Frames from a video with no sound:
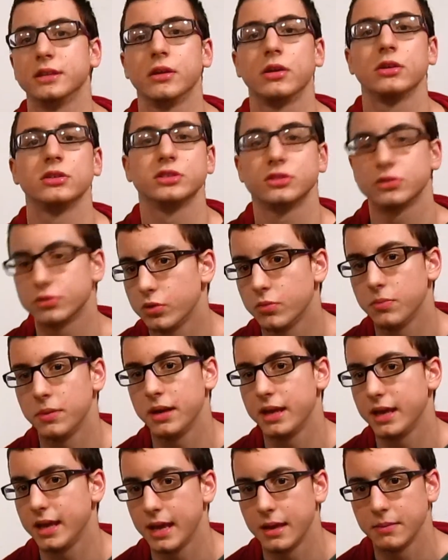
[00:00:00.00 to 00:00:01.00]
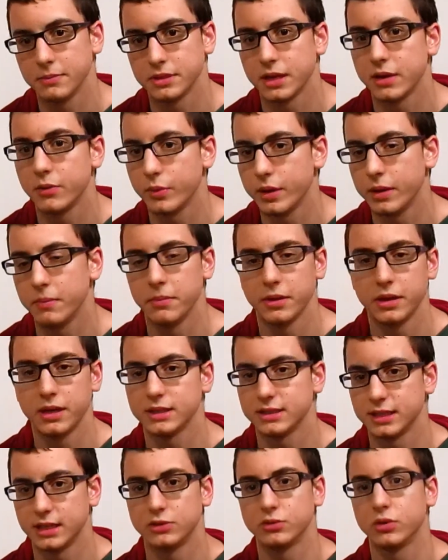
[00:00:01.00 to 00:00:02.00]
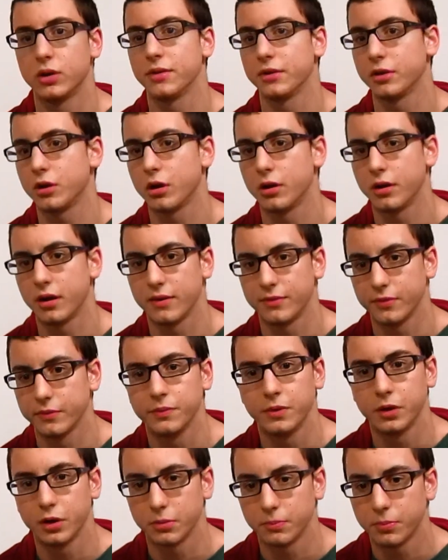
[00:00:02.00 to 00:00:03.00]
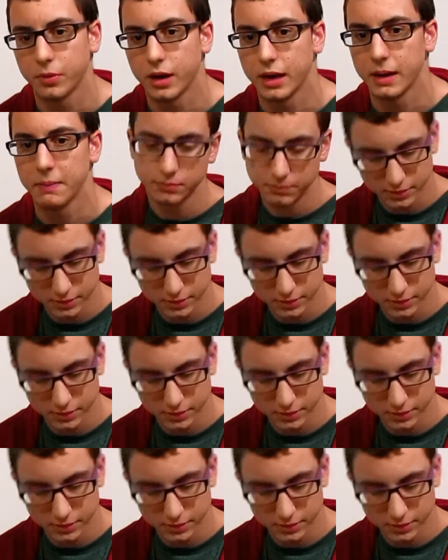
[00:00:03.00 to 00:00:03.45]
there are so many games I win because I draw the card off of Dark Bribe.